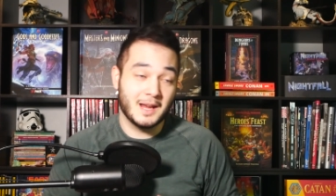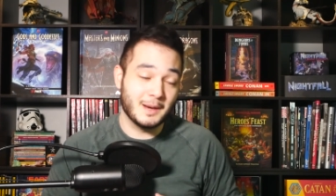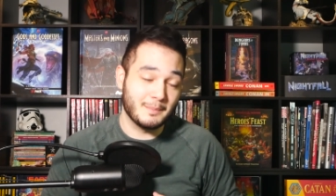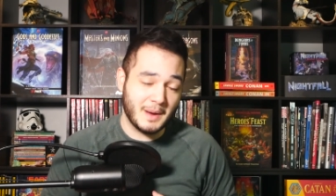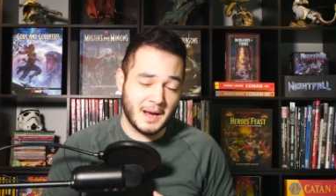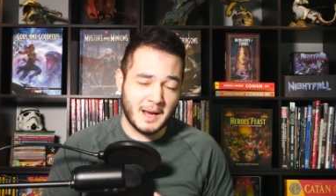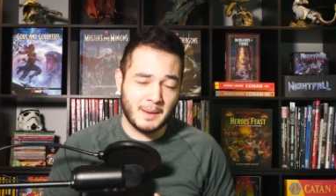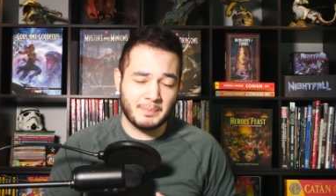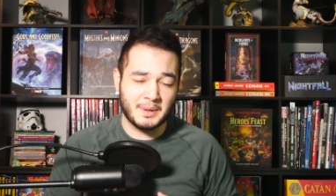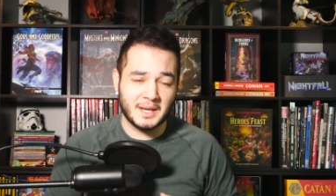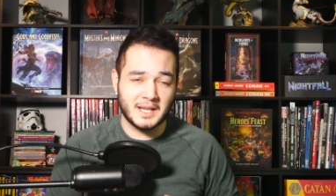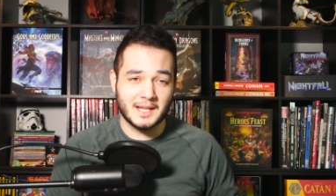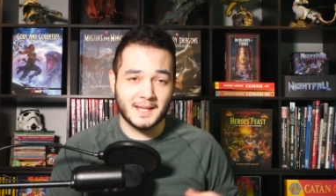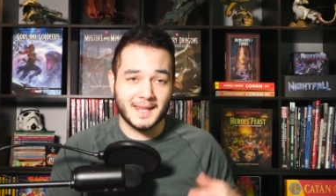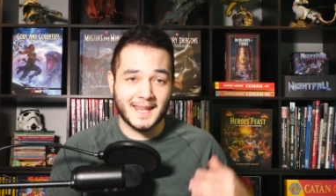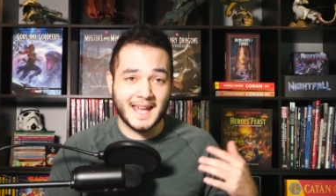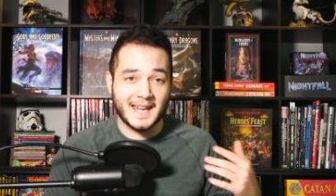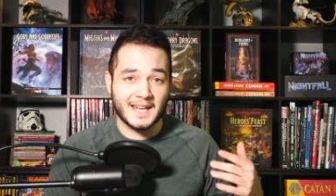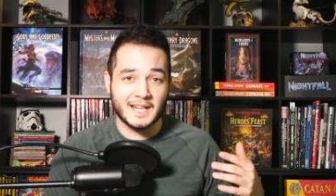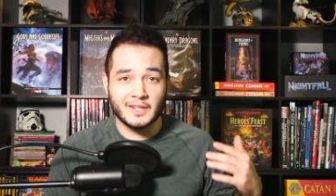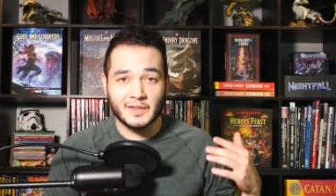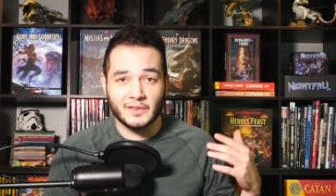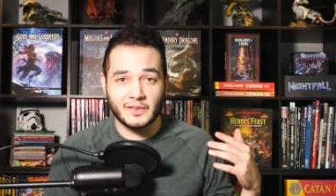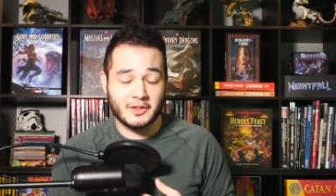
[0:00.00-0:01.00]
in my opinion,
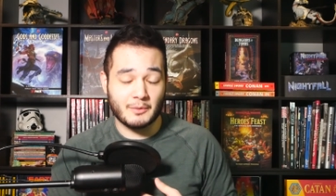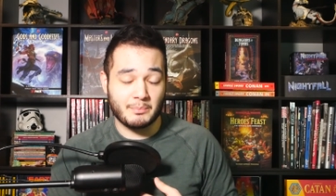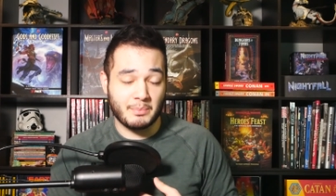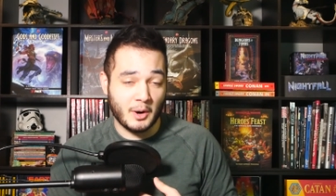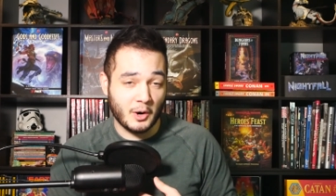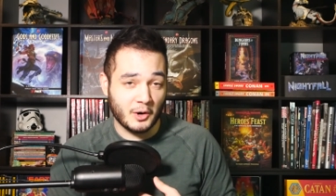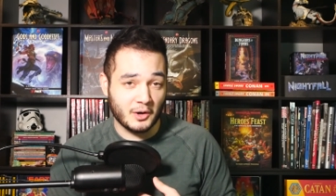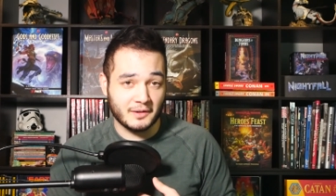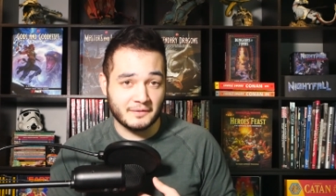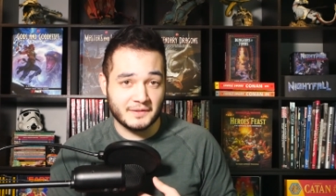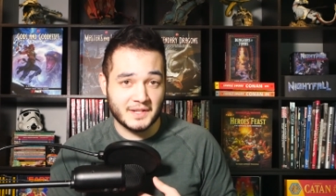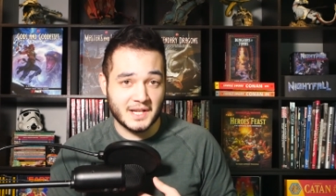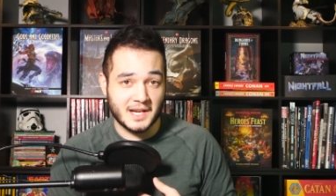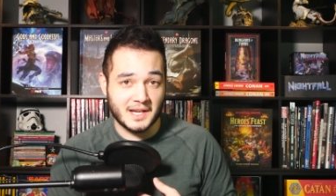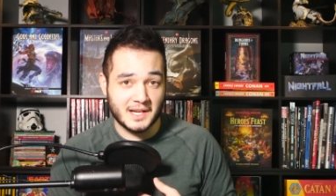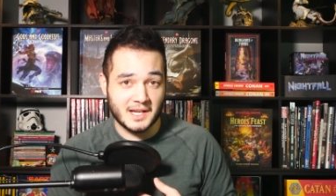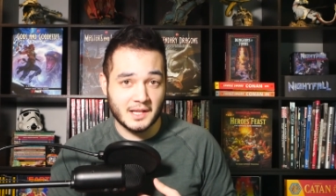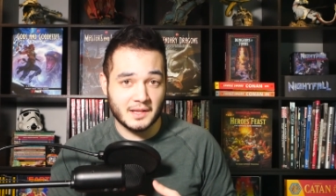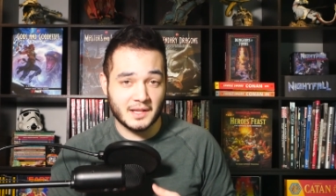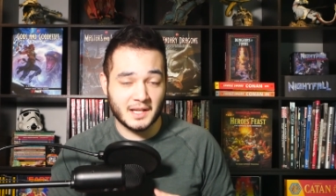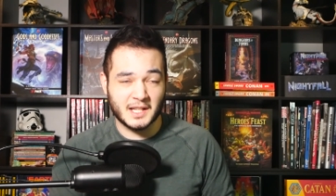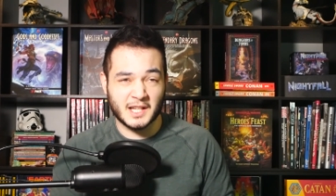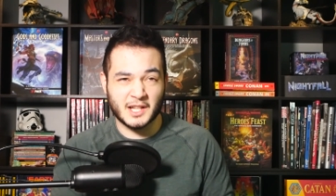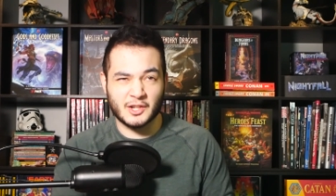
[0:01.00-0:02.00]
that is the part of
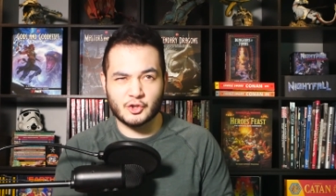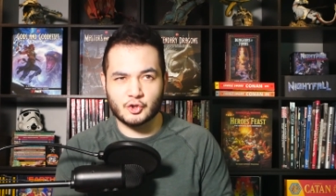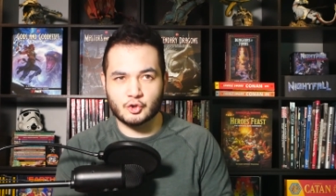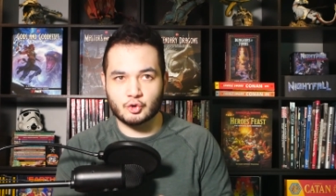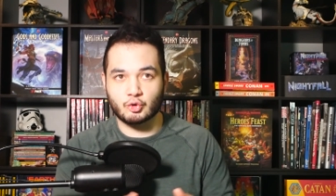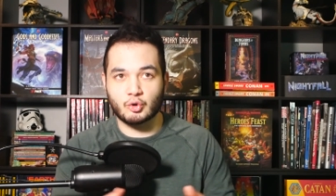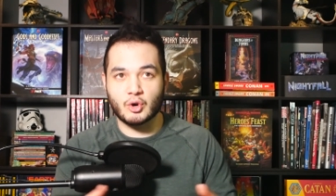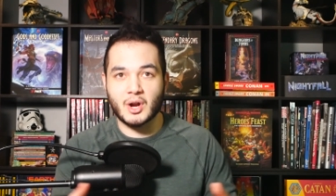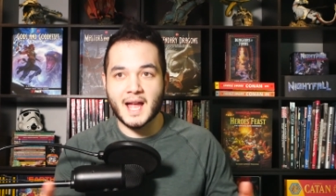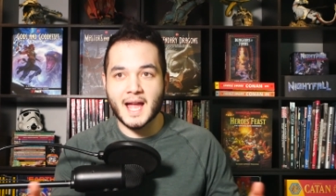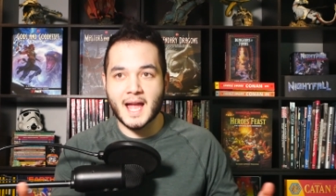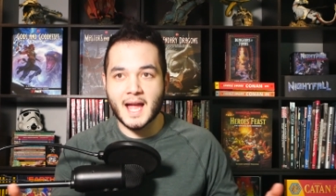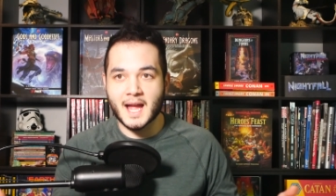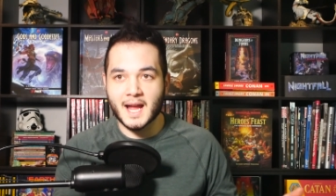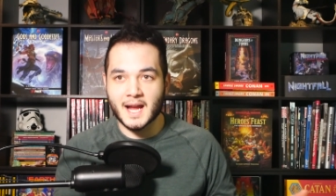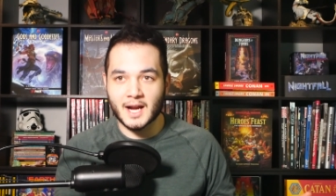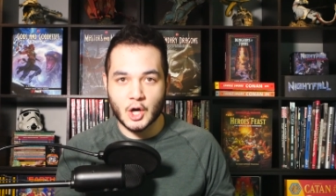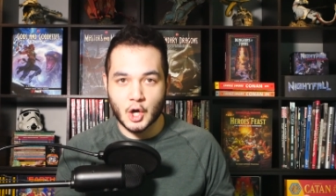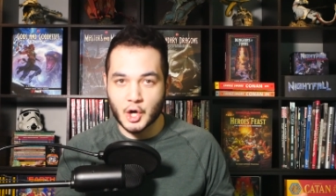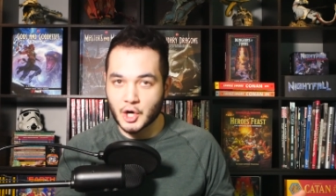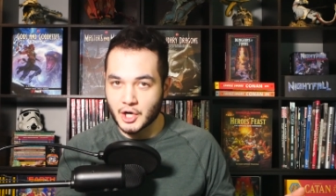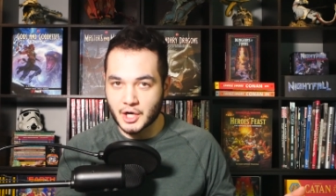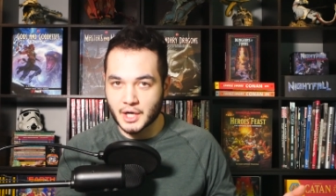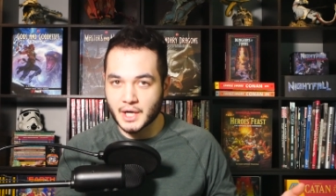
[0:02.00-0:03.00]
D&D that can
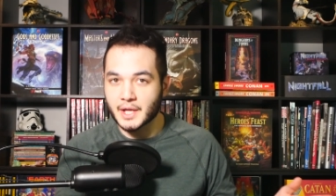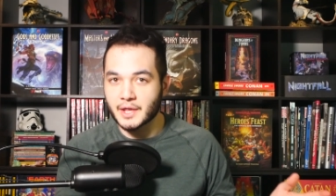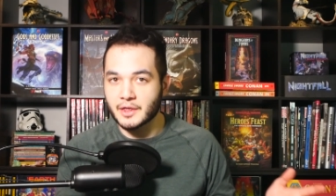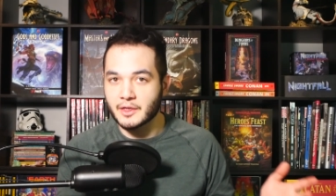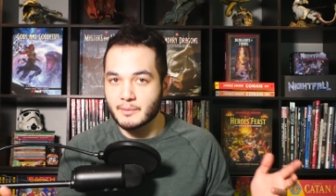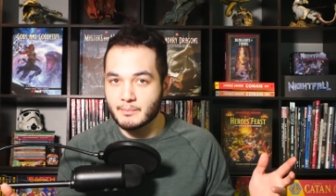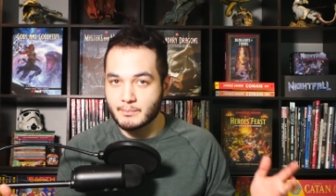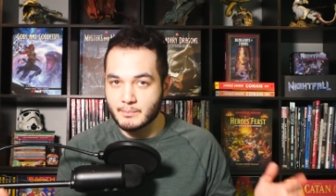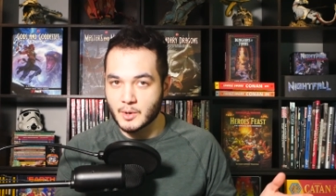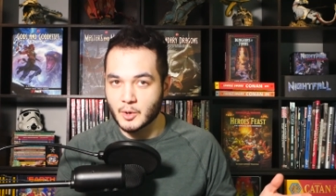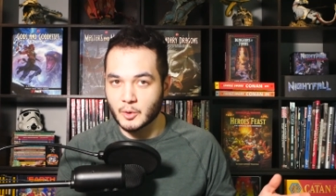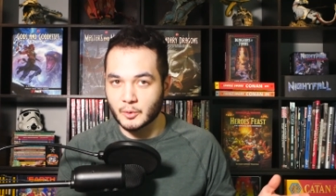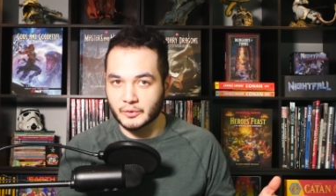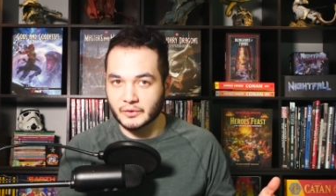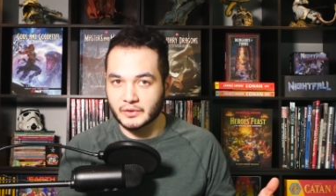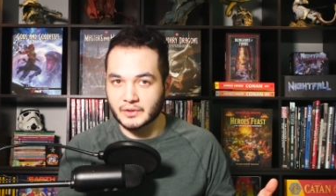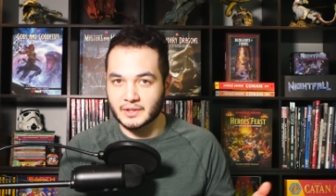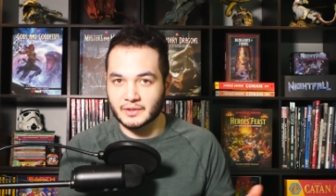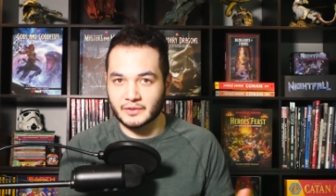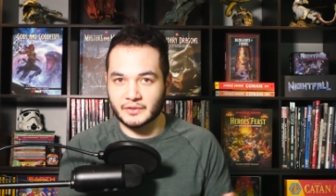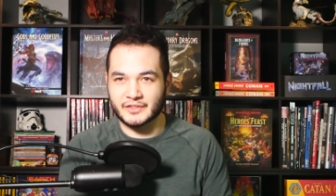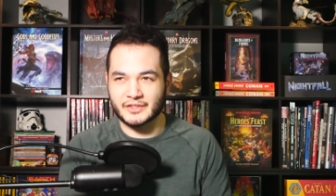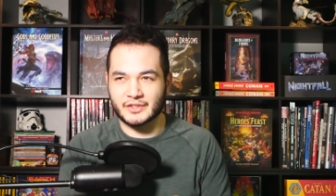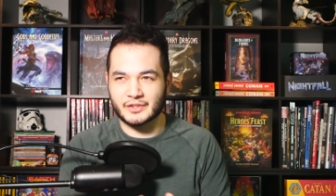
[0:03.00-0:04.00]
drag on the most,
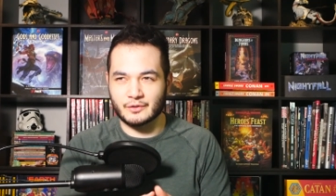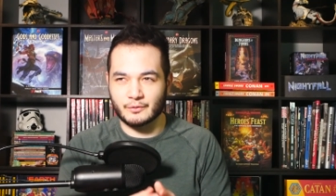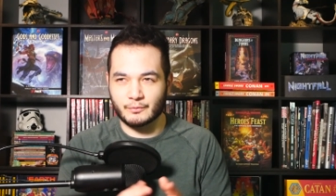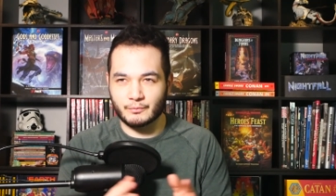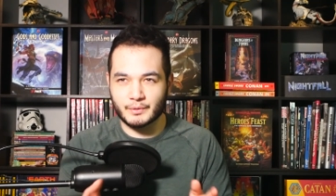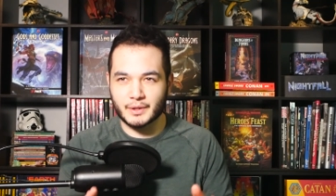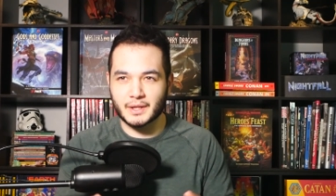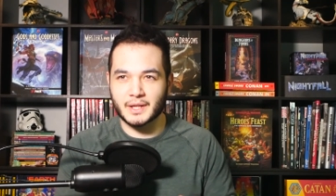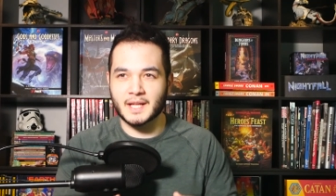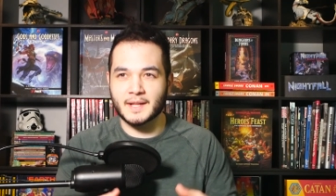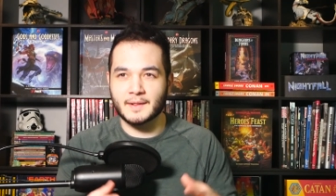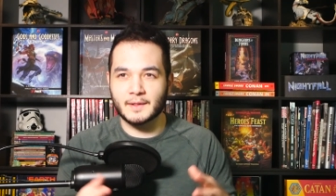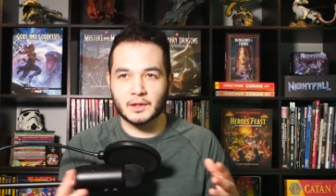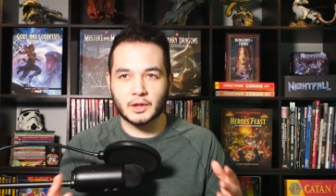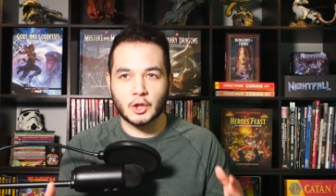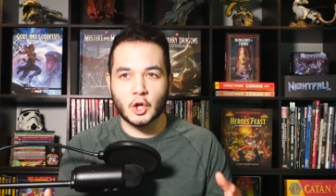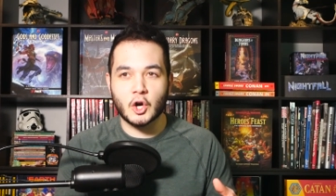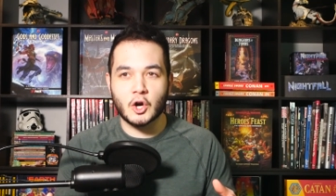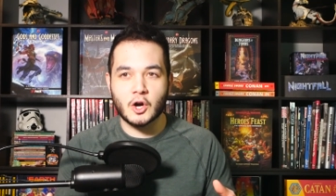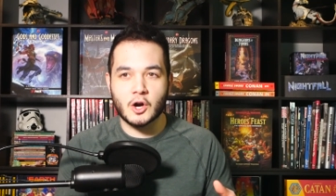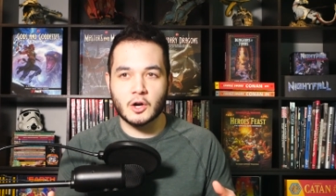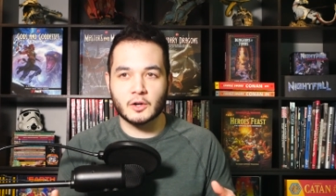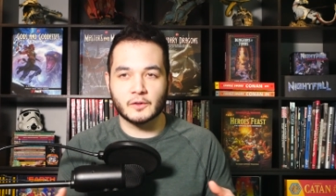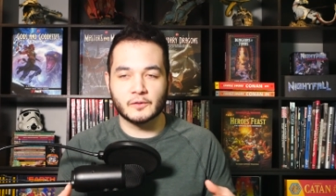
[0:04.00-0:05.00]
is just just a really
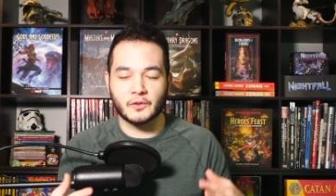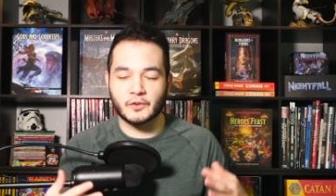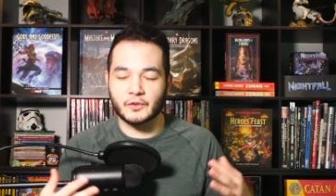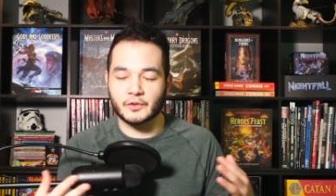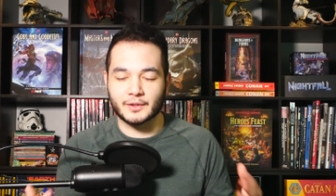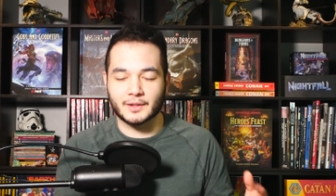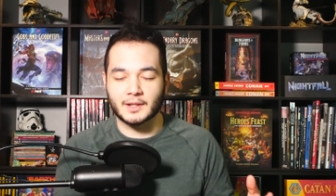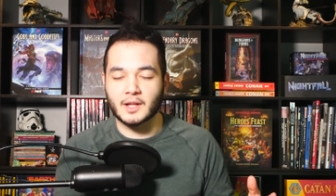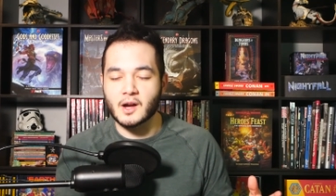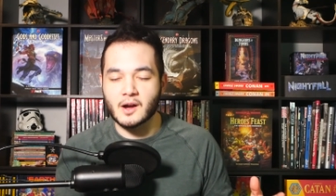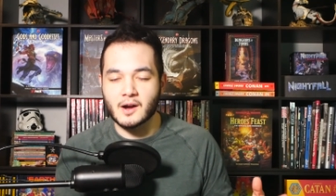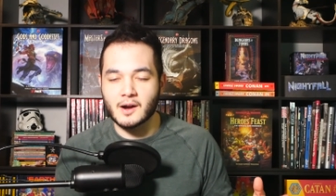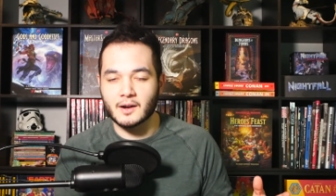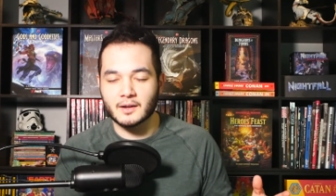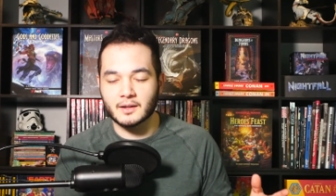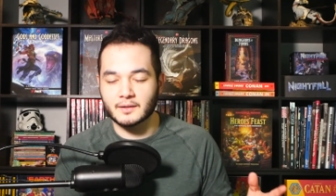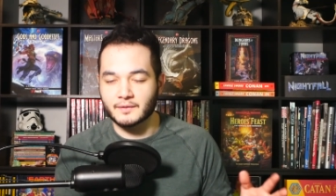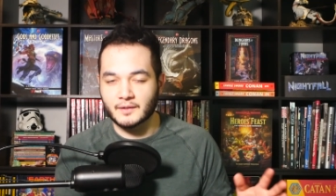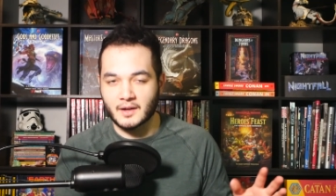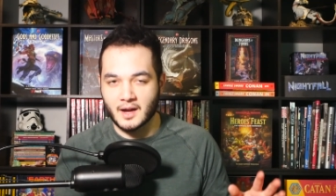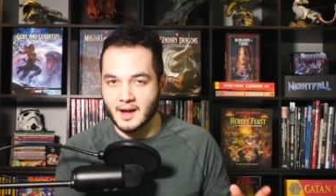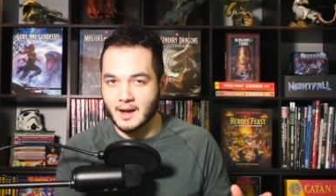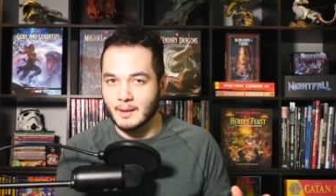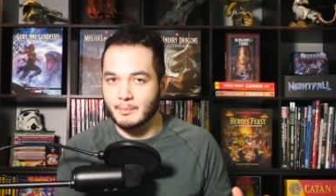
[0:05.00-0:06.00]
long slog
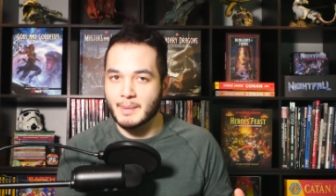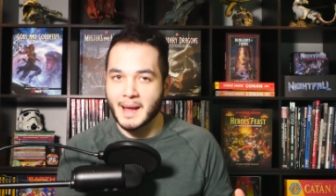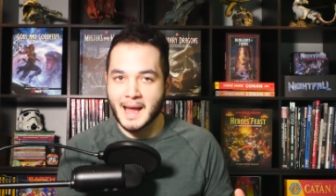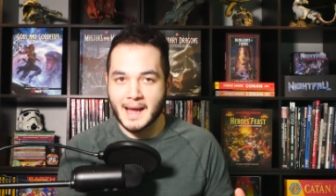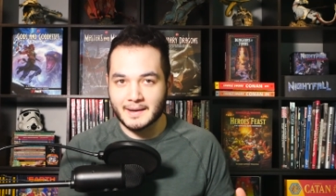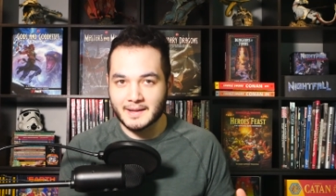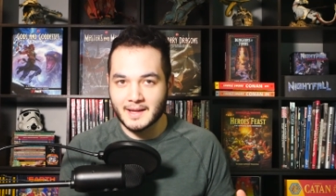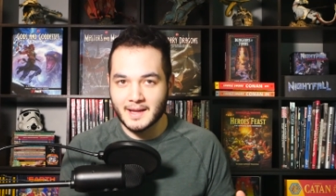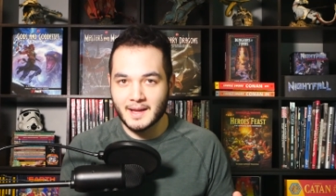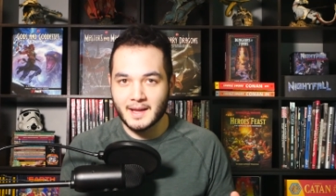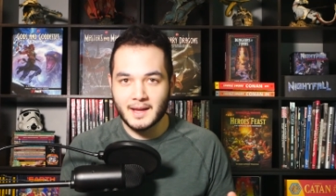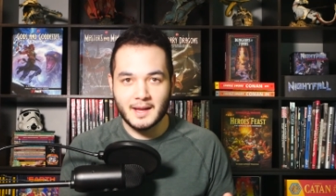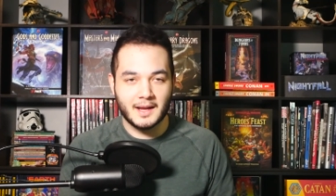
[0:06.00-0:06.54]
of combat.